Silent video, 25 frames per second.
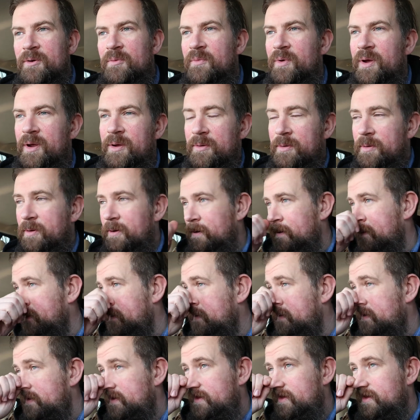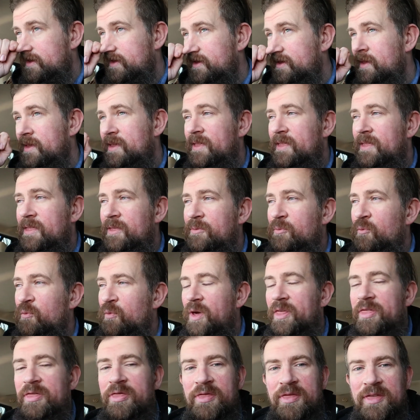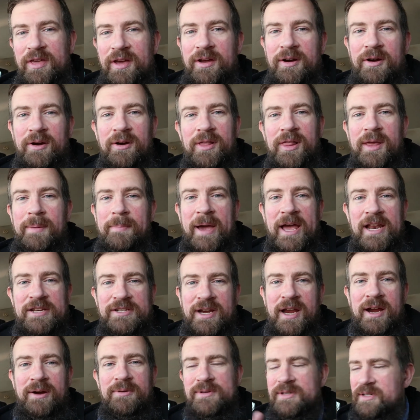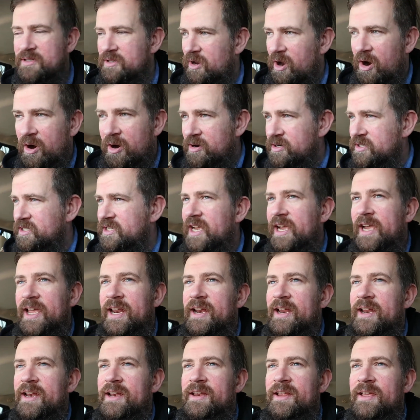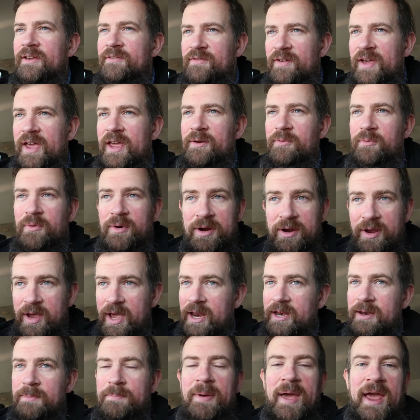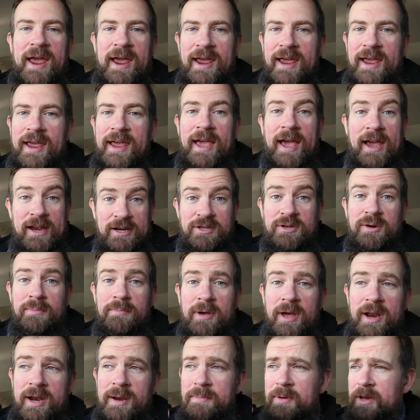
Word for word: we were with the early magic hours is a hard ticketed event where you had to pay extra money,